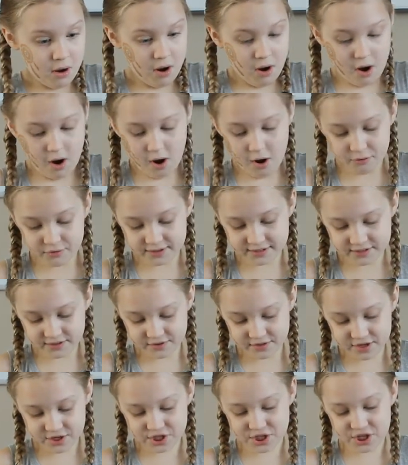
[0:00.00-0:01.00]
Oh, these
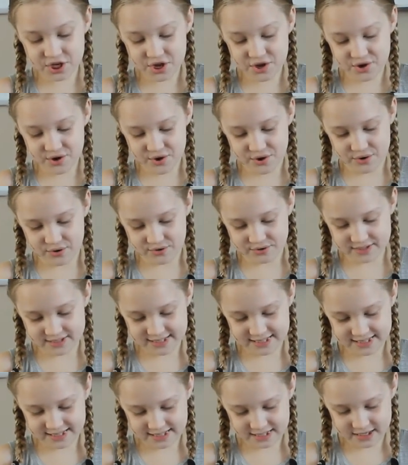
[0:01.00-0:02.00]
are the
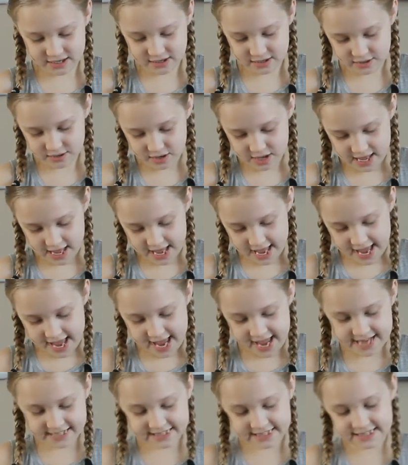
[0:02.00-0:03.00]
shoes
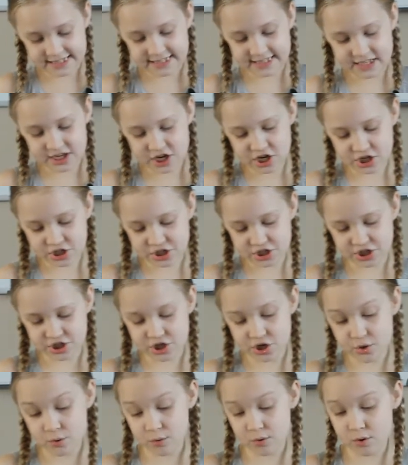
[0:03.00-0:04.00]
and stickers
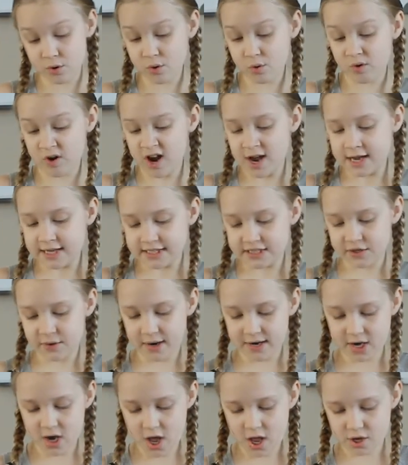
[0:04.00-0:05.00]
too. Ooh, so
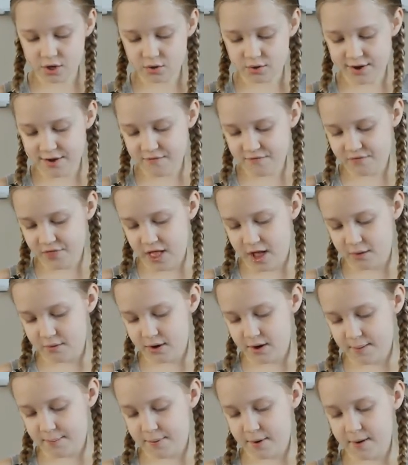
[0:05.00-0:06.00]
I got a green flower,
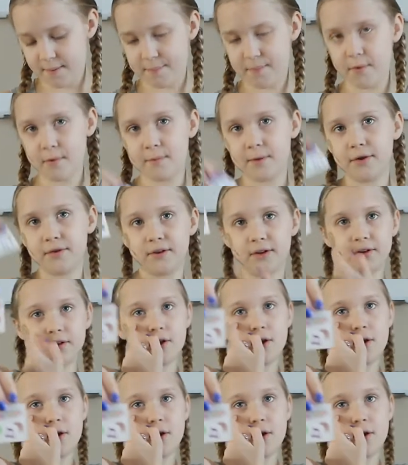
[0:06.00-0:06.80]
a purple music